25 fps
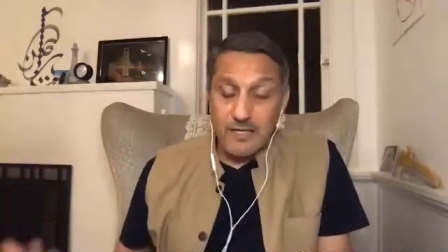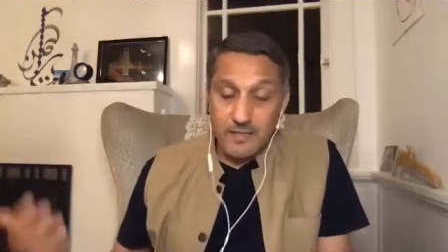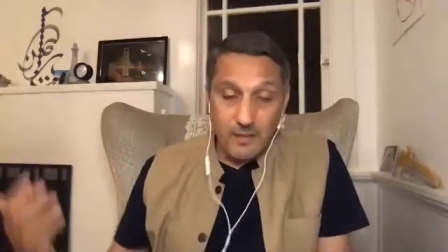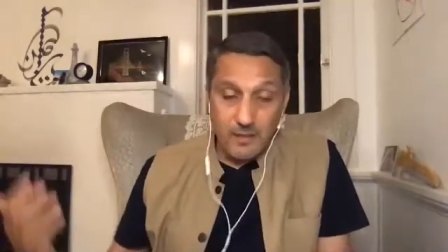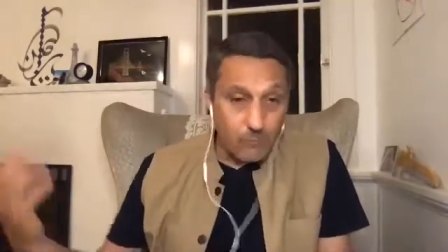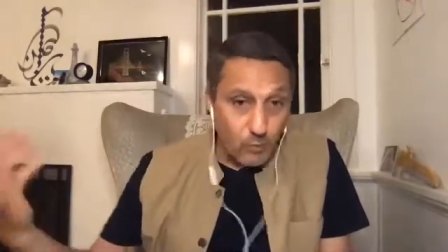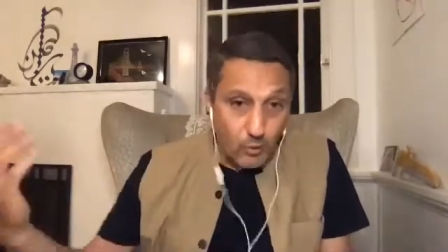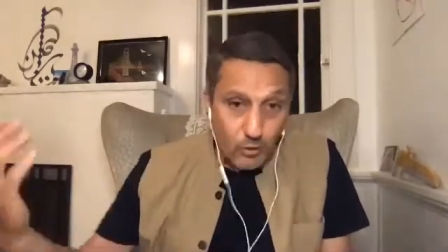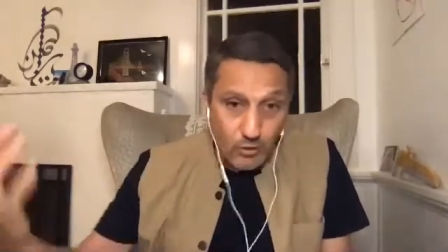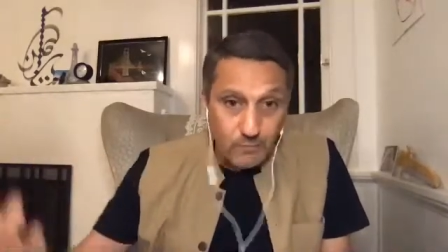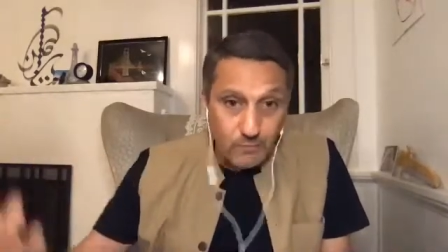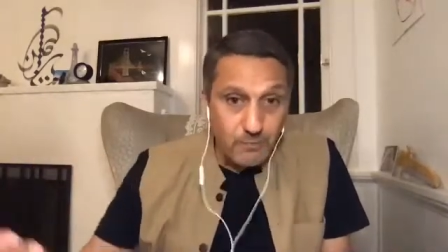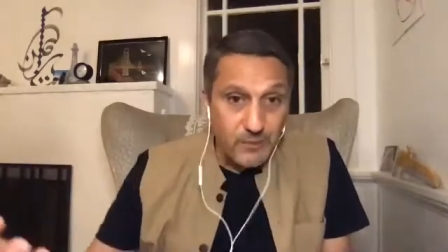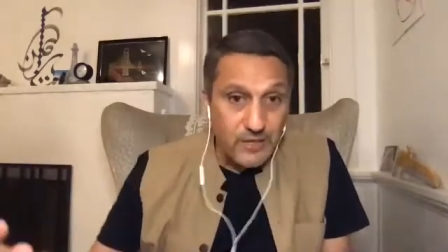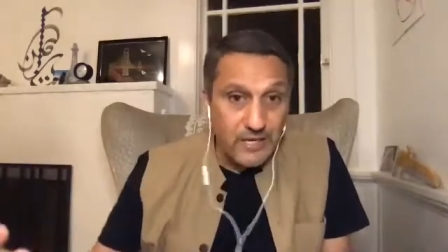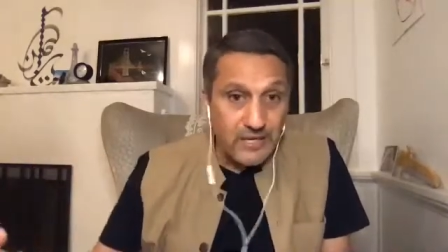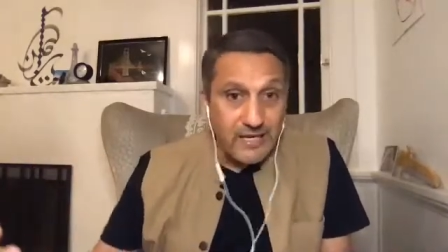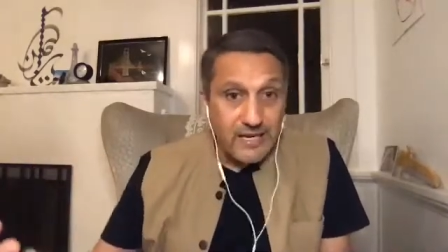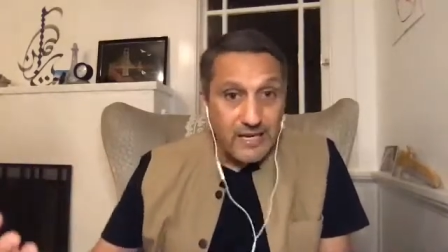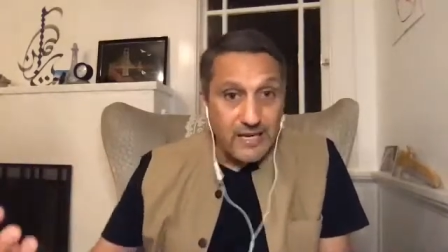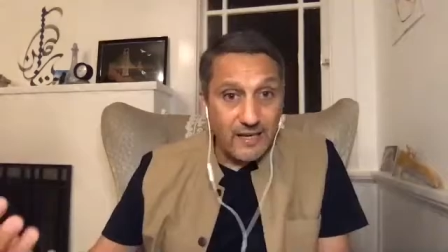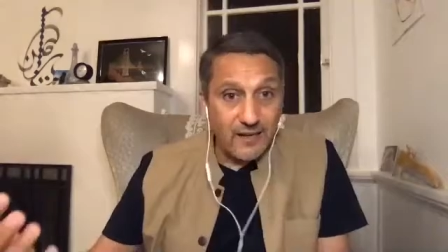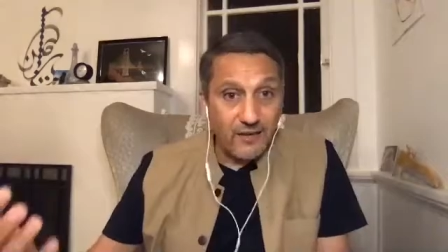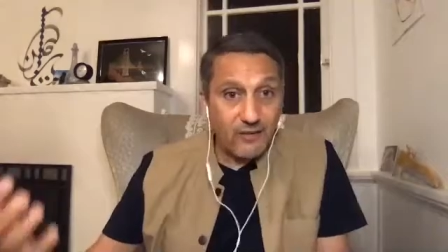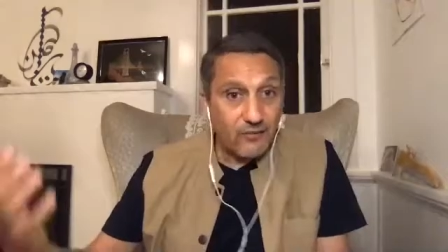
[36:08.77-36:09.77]
support
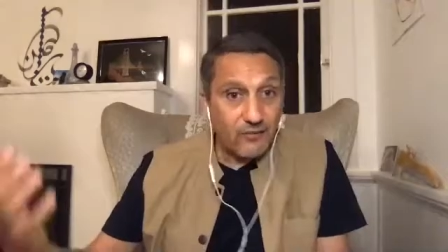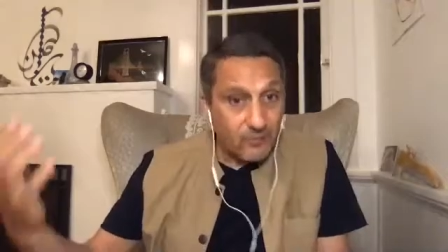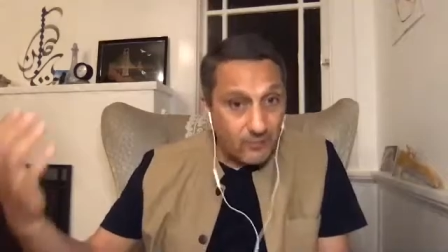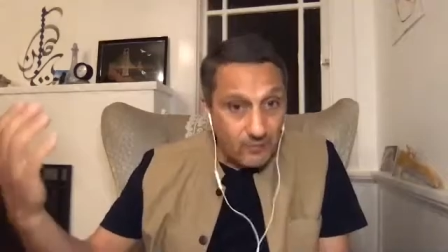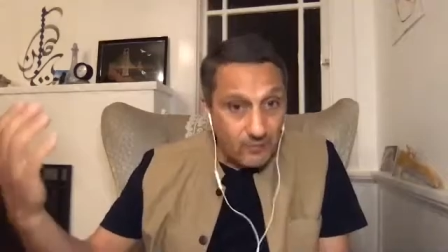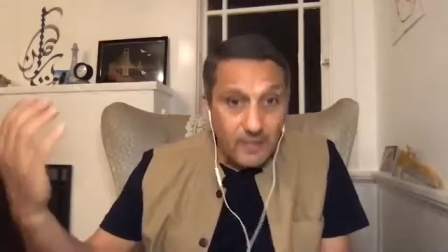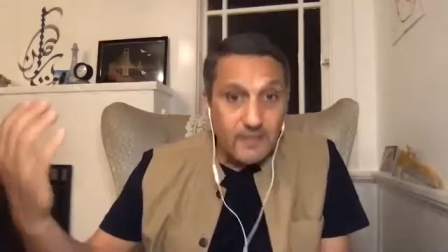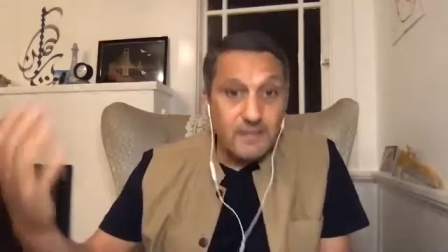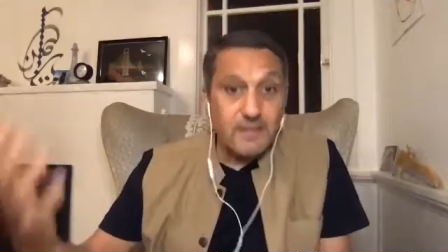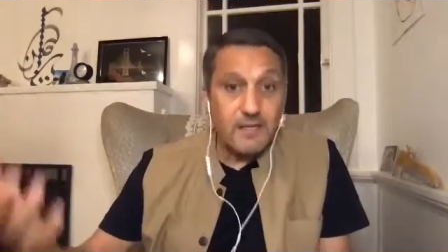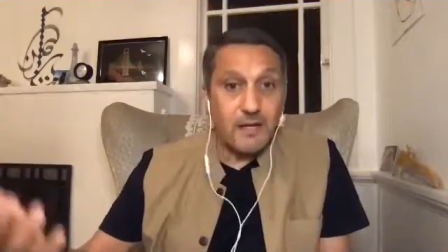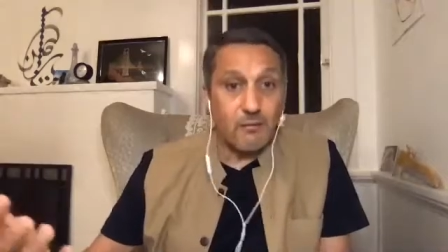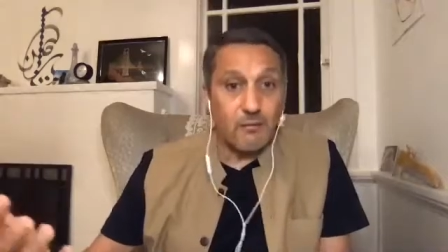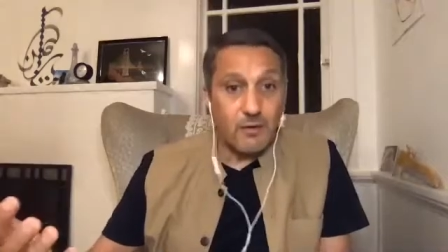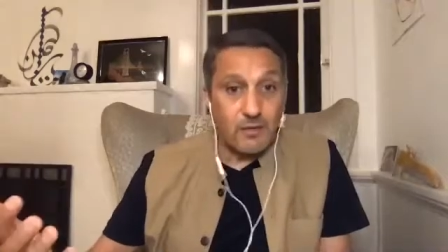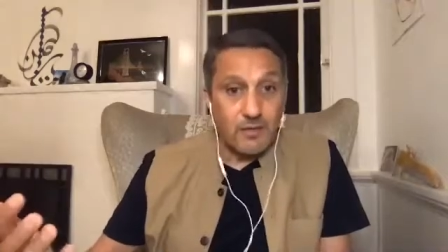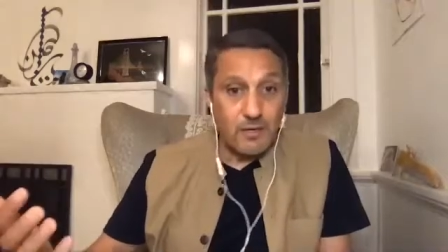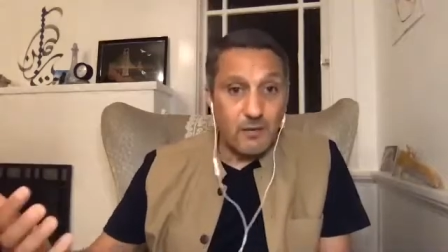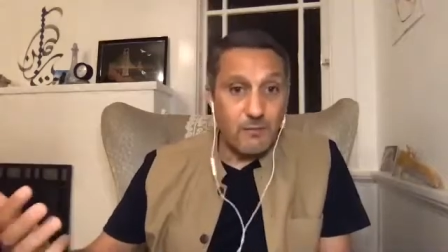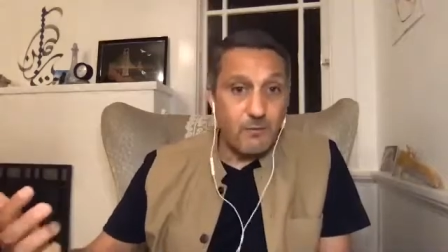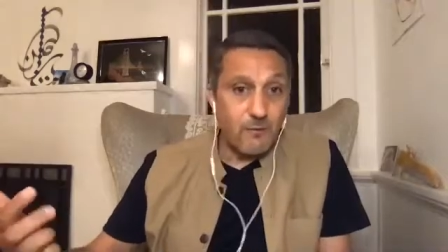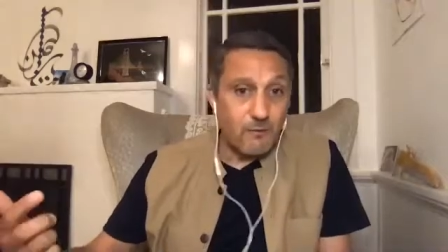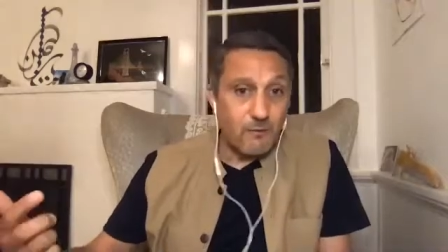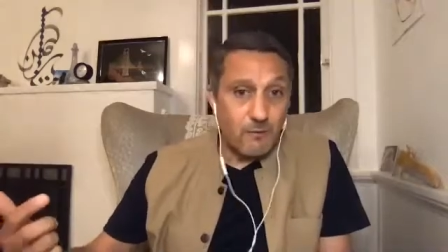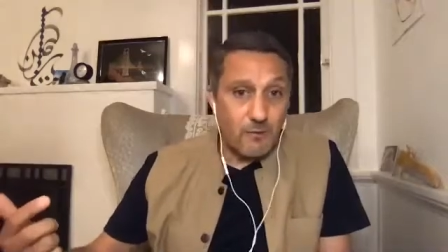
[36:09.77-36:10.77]
BDS is our
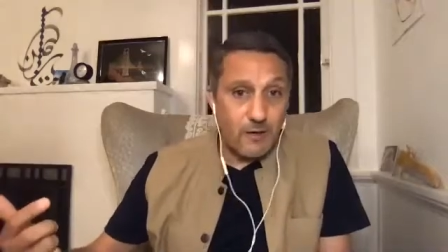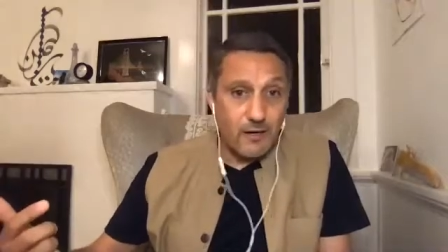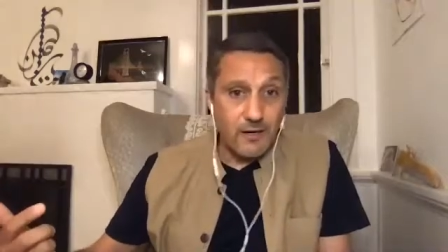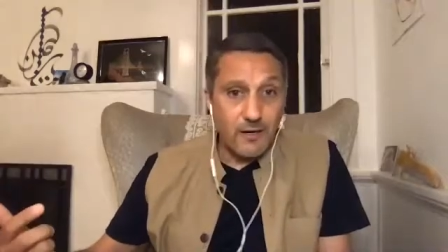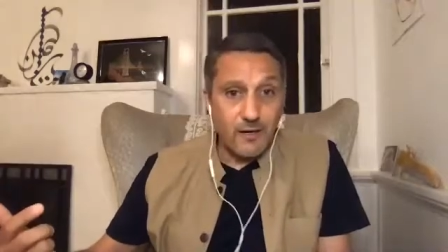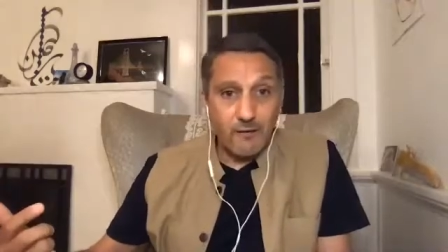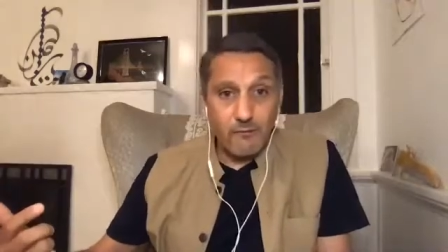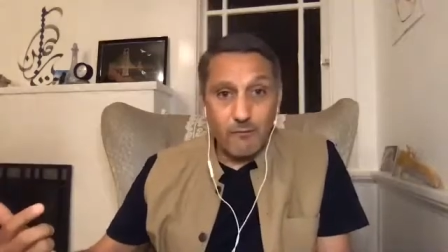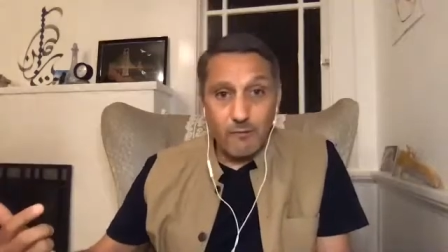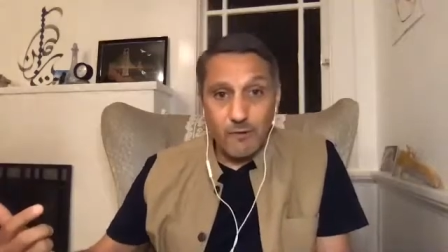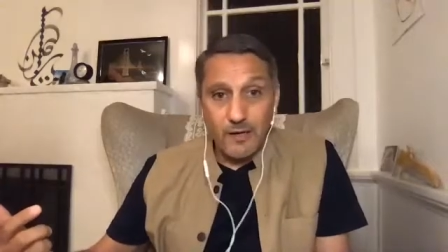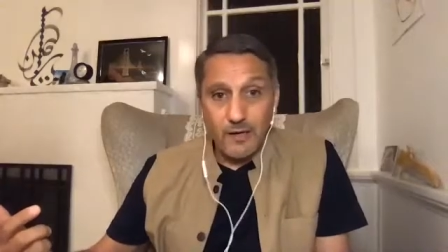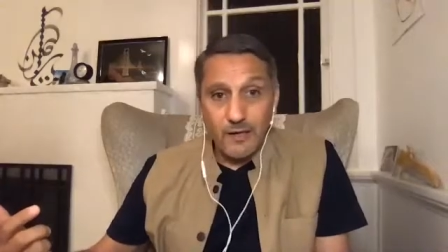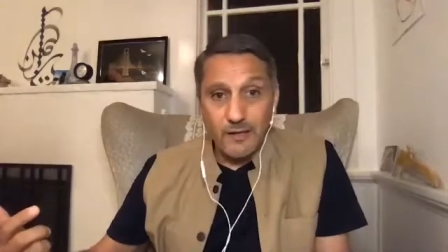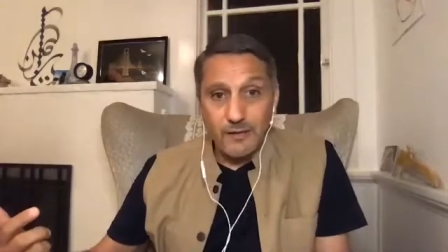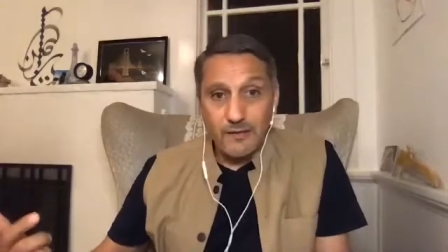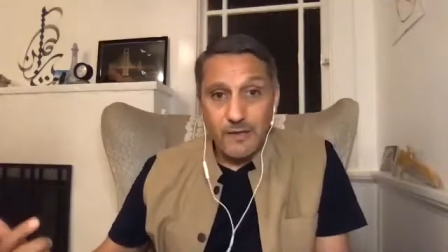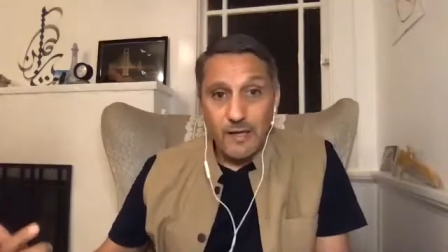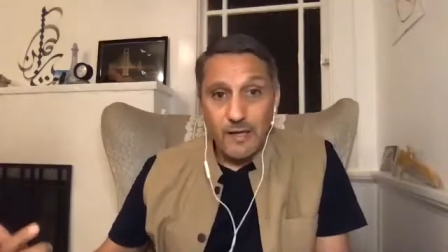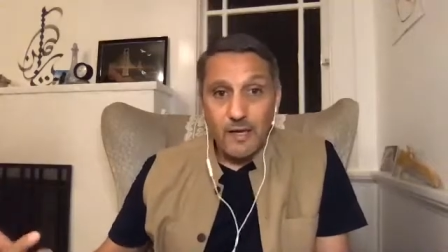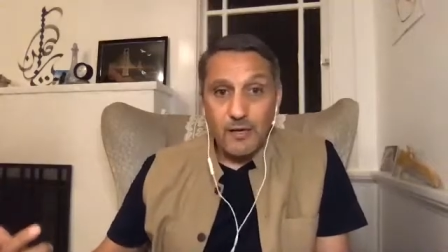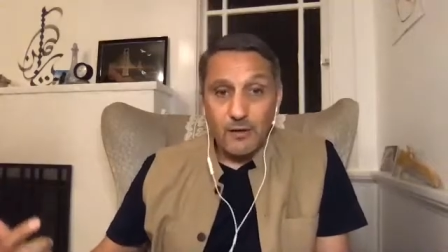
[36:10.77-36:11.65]
democratic right